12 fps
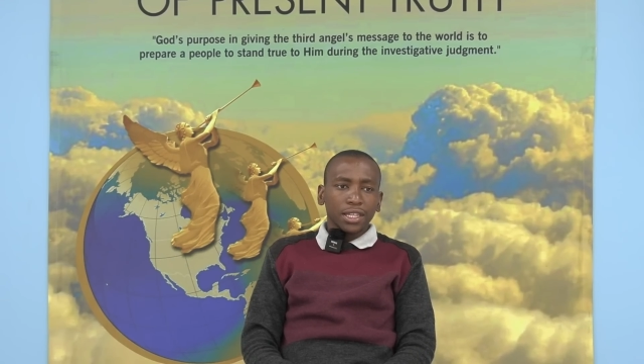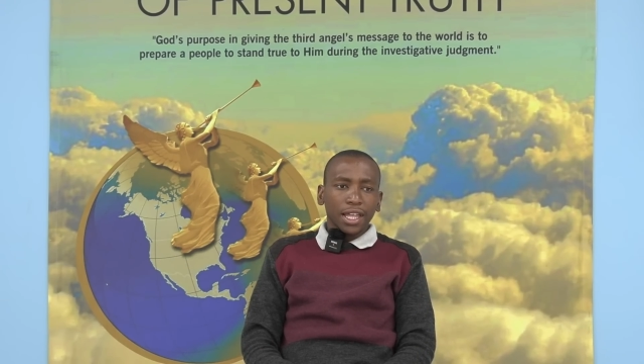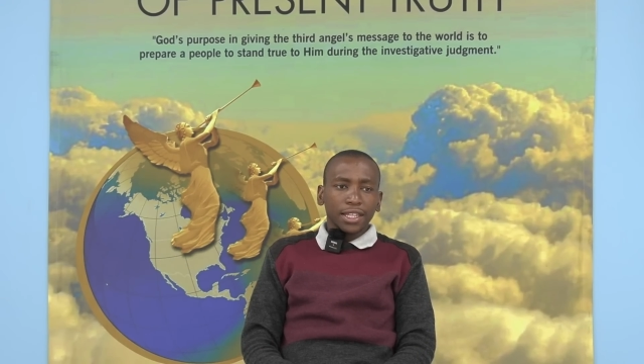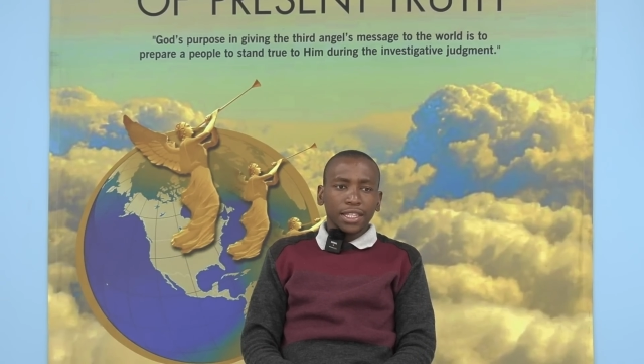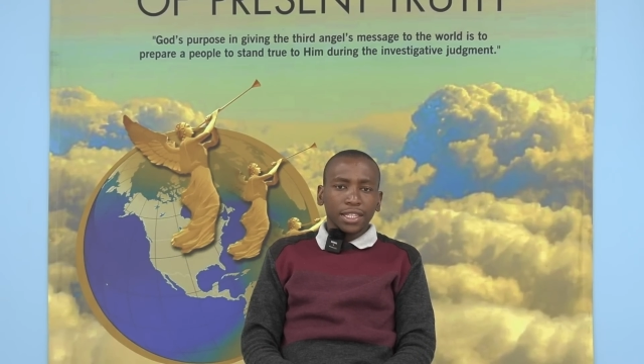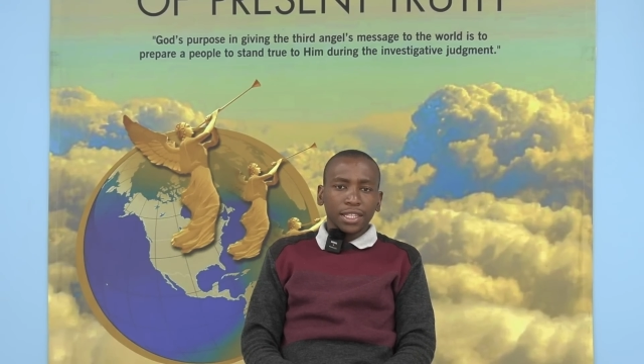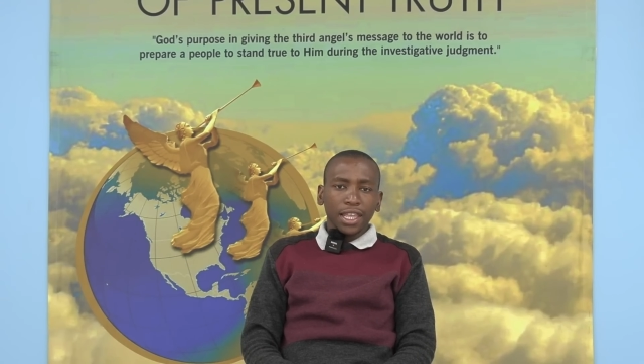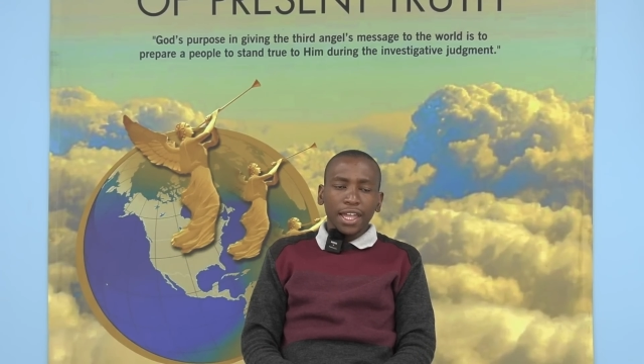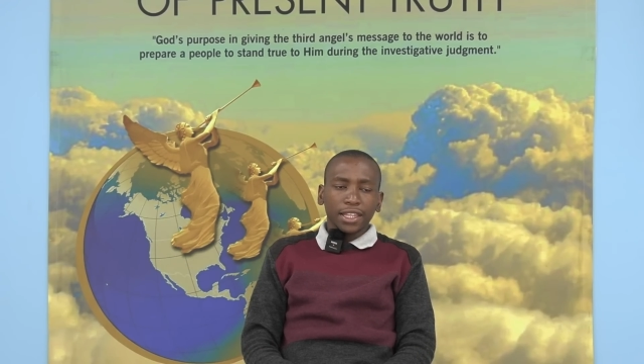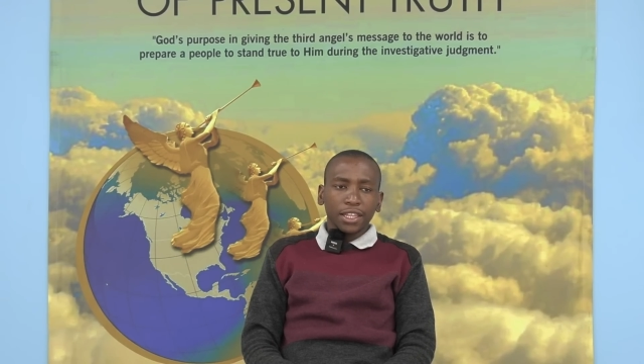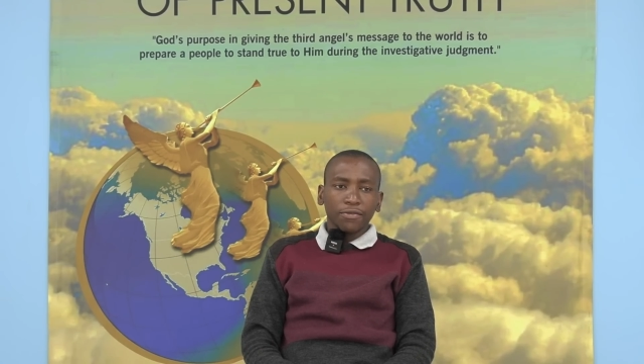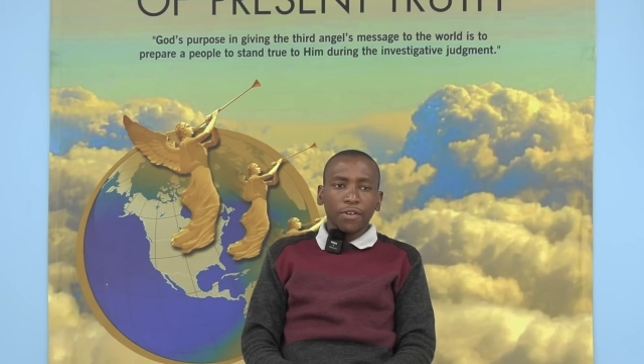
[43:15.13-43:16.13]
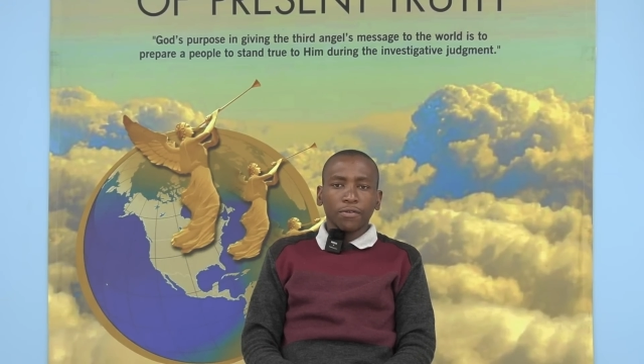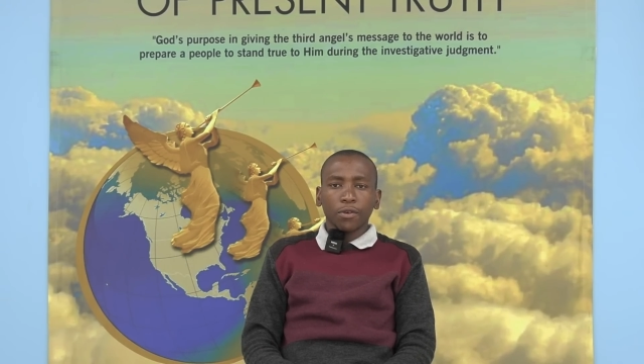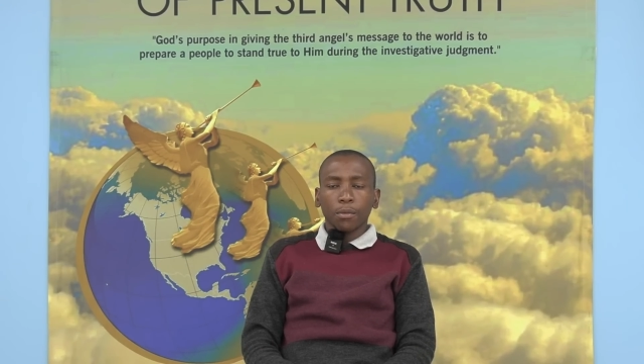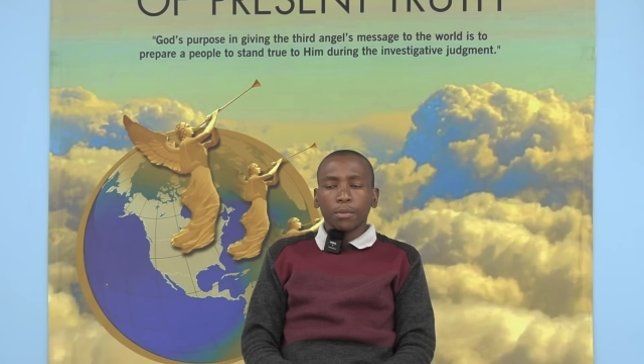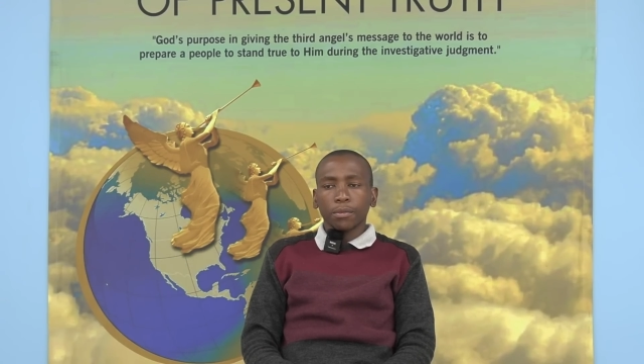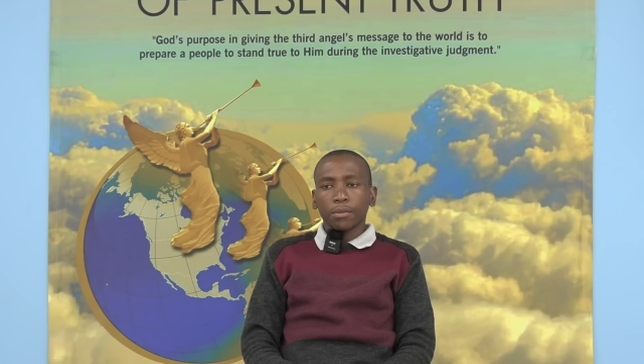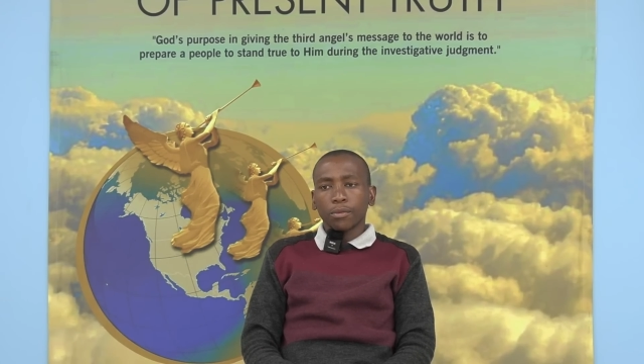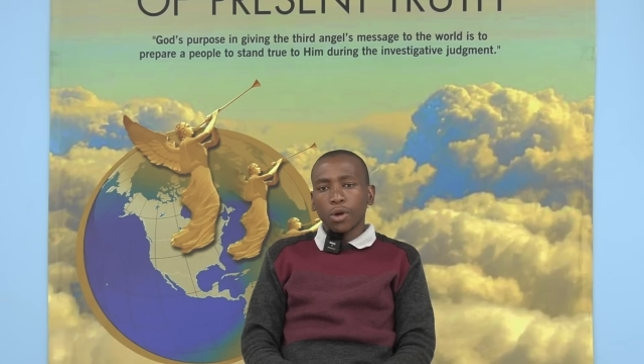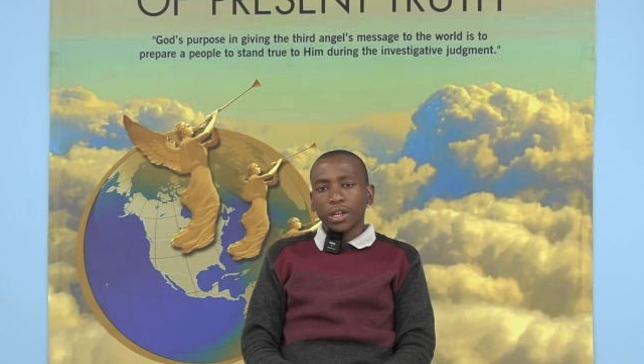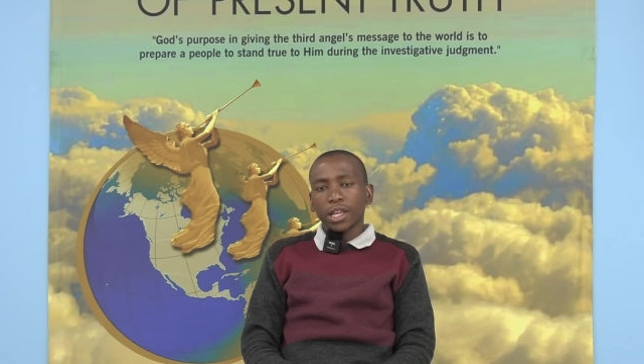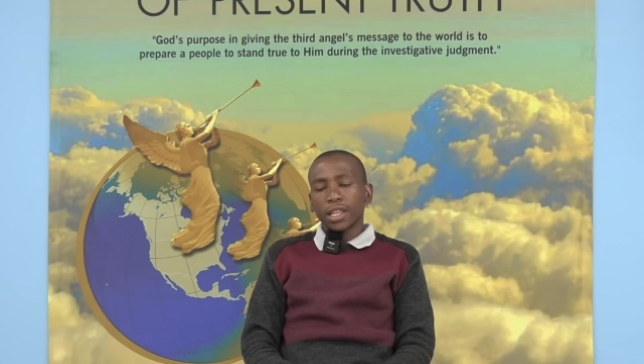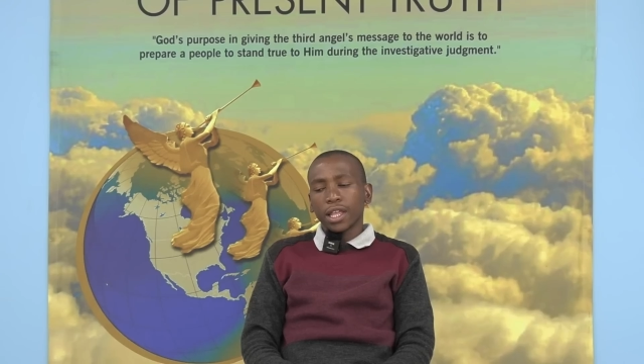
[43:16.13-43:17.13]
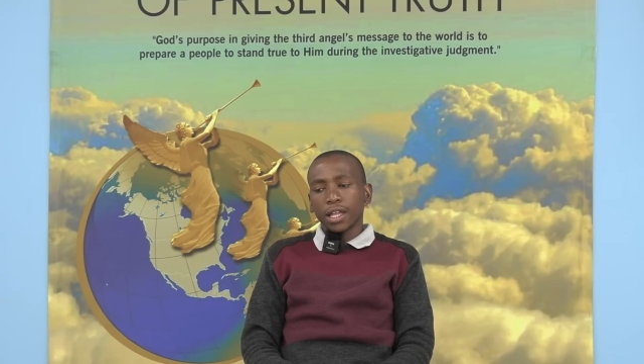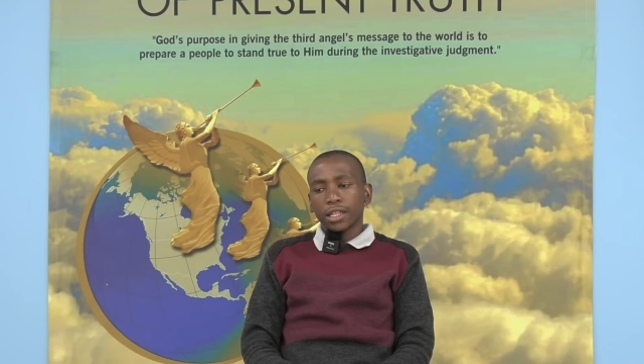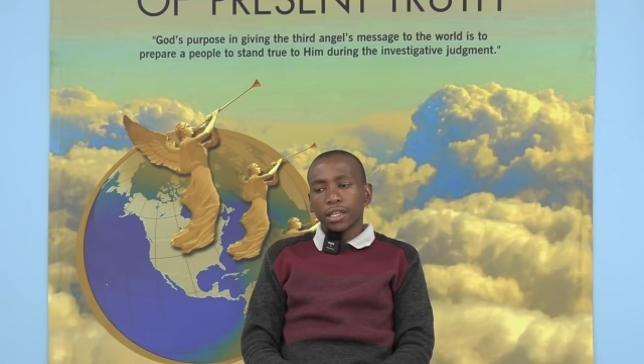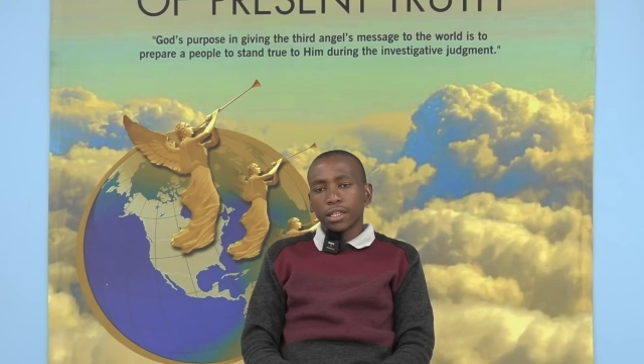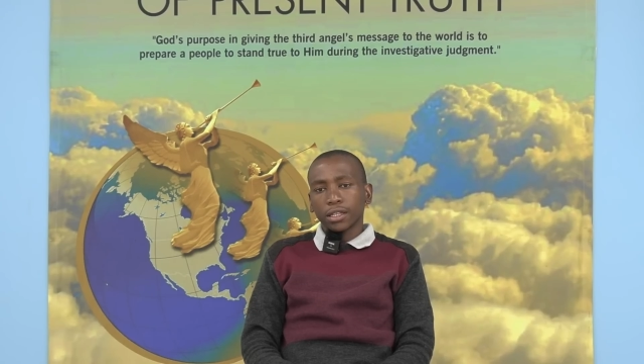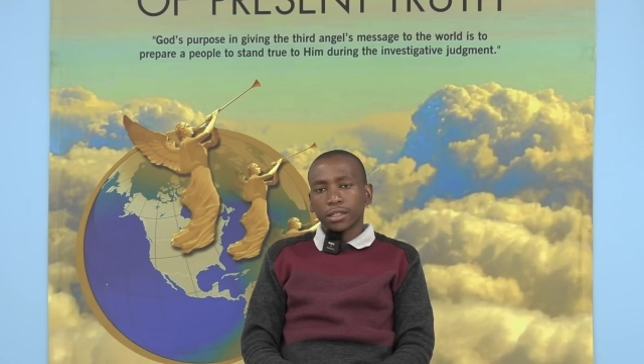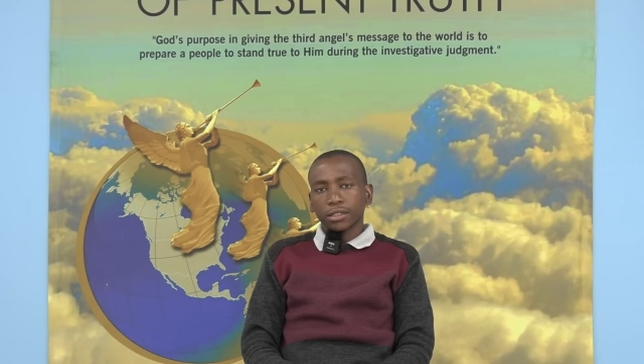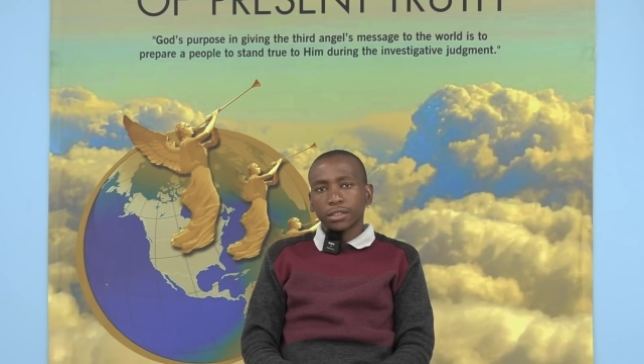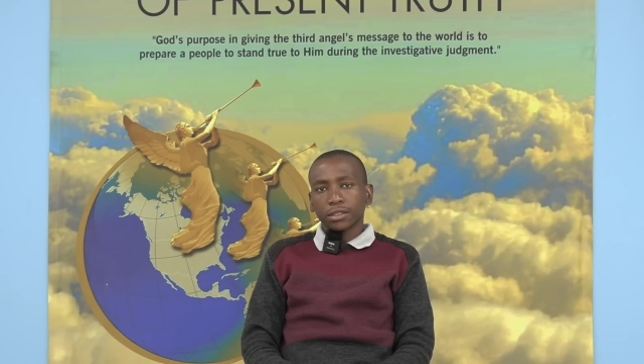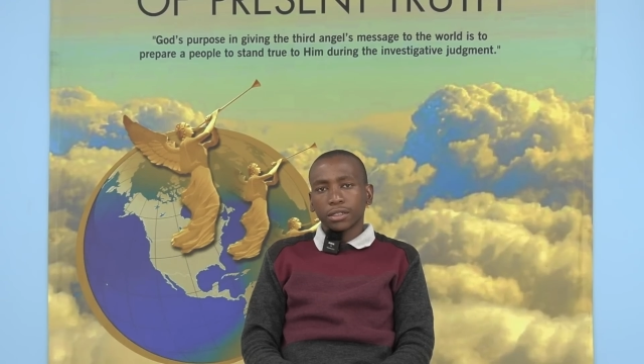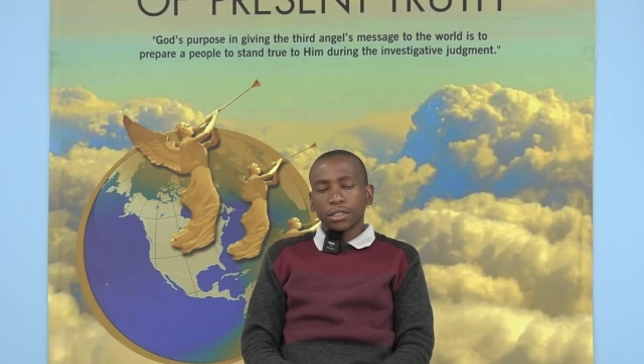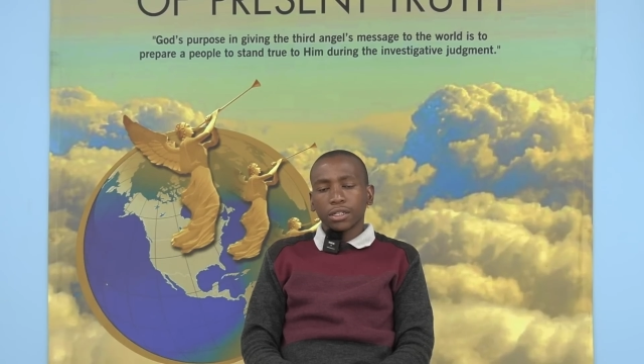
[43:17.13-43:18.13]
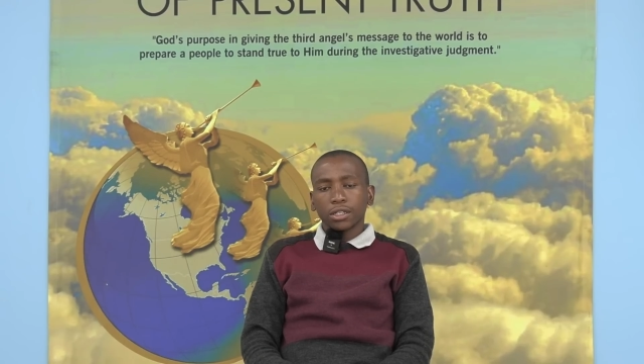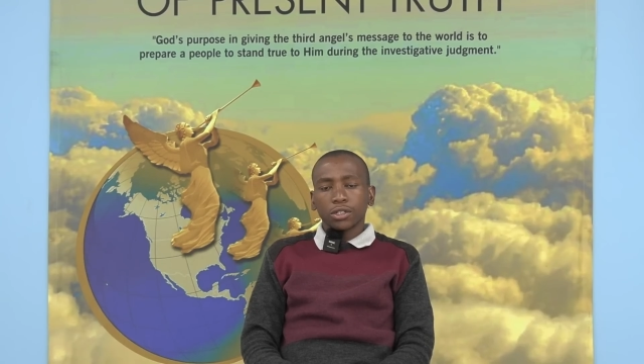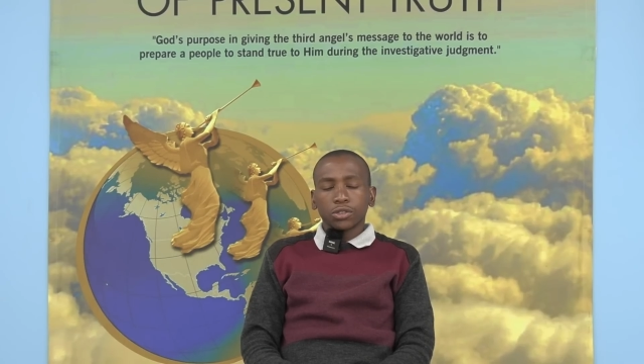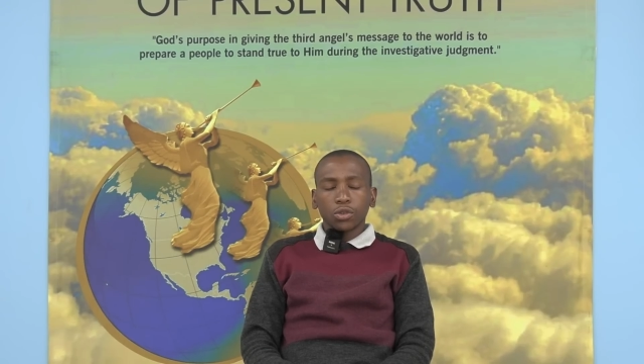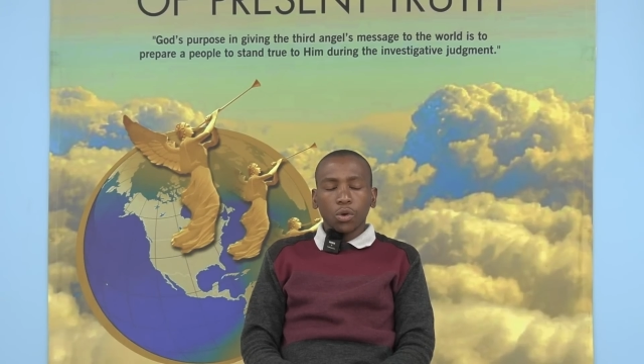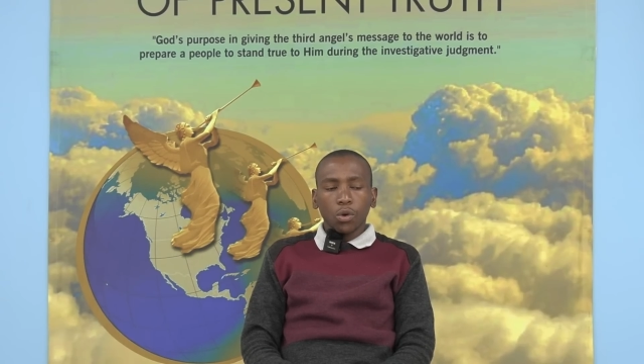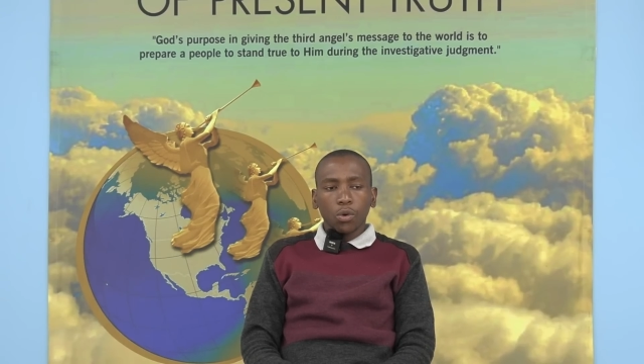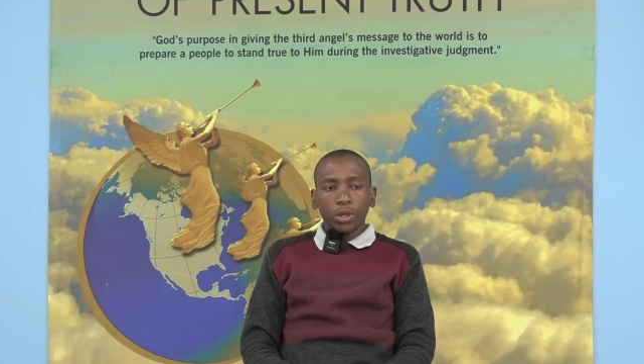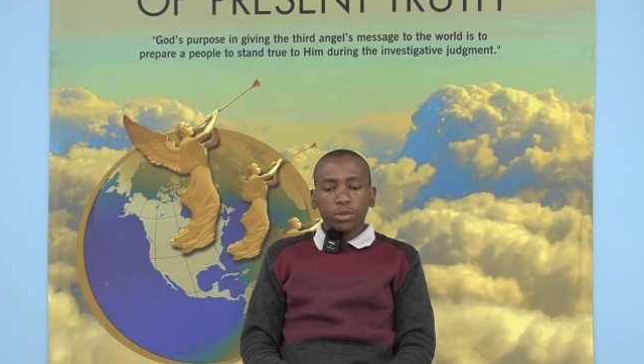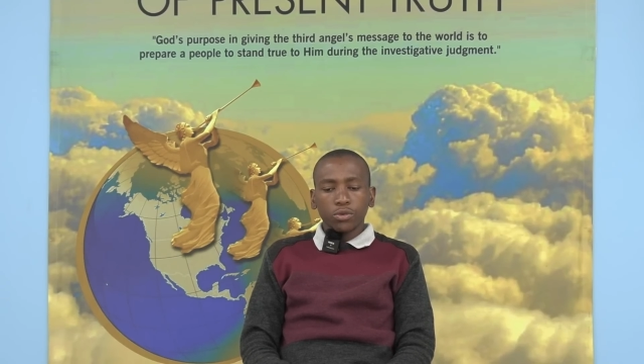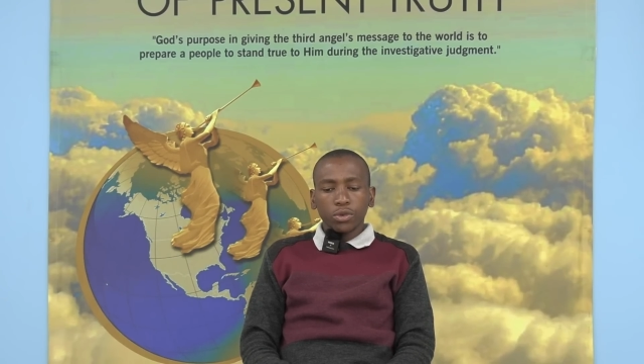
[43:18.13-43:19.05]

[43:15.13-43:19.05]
They differ from one another. So